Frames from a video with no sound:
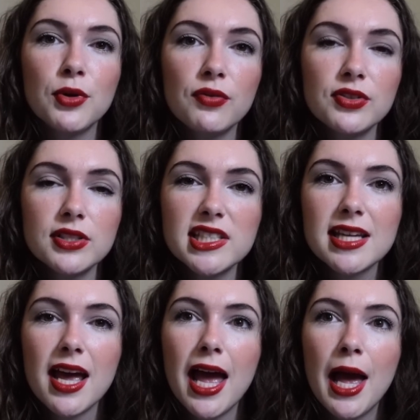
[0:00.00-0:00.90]
novels.
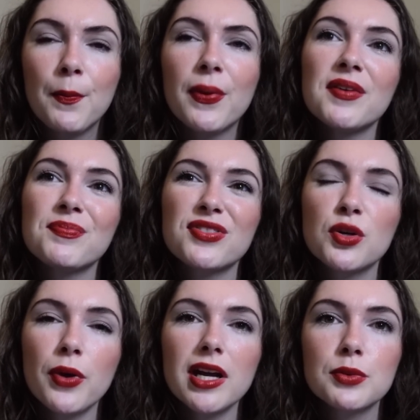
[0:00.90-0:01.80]
But
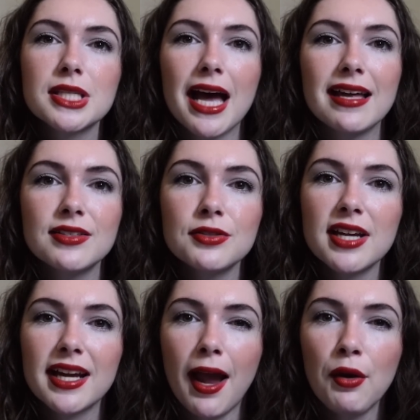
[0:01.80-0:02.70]
the way it was handled,
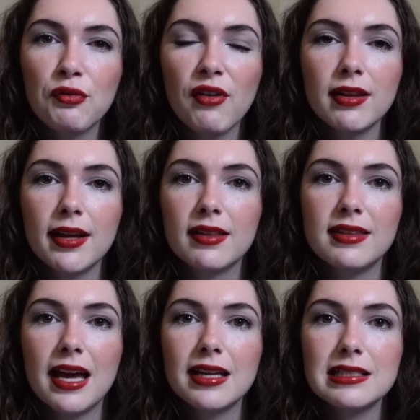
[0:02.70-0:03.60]
I kind of felt like at
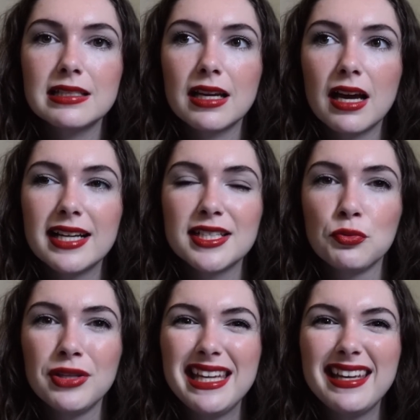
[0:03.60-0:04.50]
the end I didn't
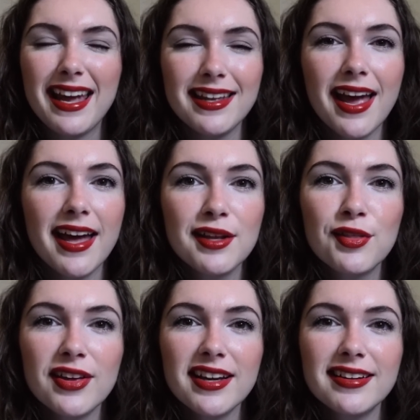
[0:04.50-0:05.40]
really gain
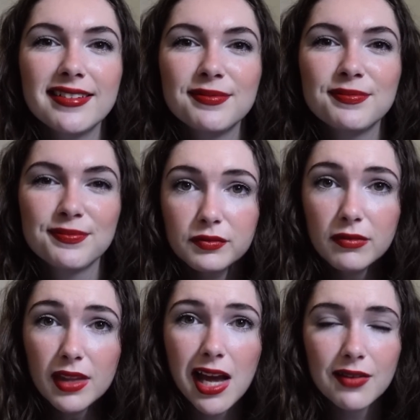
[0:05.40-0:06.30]
anything.
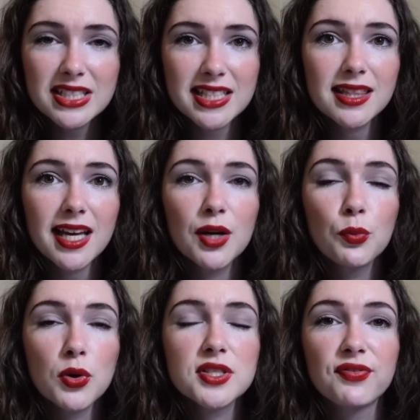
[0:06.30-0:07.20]
Having said that, it
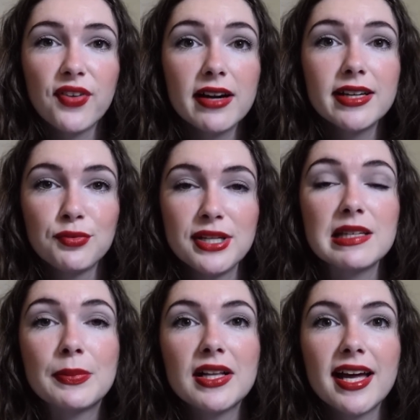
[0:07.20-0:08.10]
was very
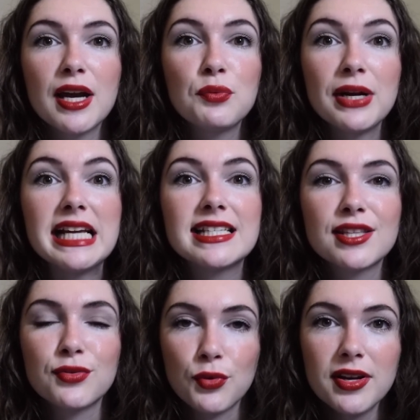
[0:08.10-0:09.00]
readable and I
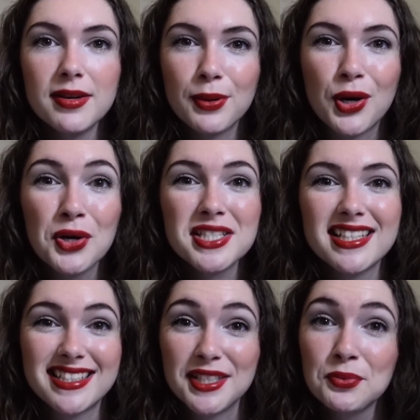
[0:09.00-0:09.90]
raced through it because I
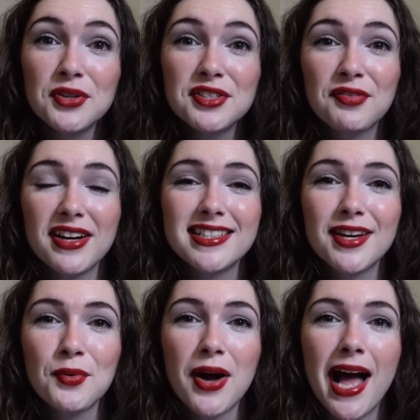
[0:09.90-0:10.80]
did want to find
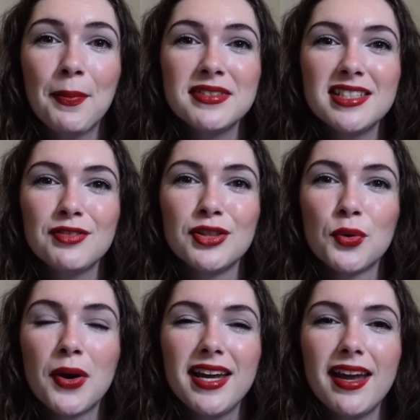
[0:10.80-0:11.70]
out what happened, even
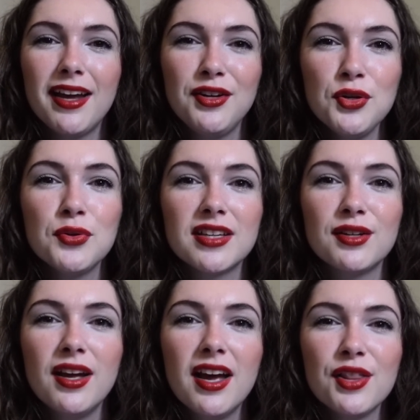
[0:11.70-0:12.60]
though I knew
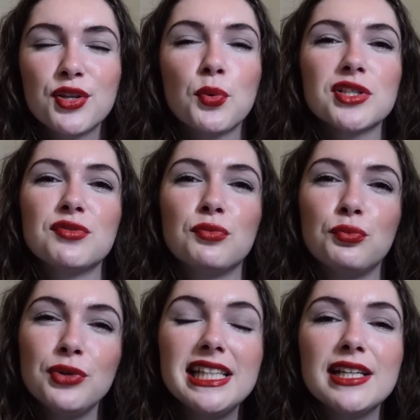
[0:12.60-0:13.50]
that there wasn't
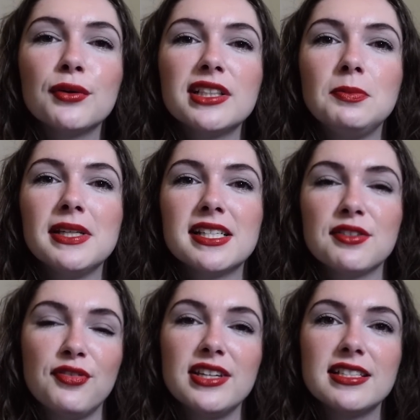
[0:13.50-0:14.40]
really going to be a
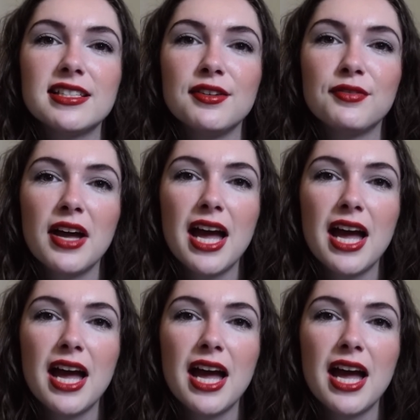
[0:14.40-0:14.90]
definitive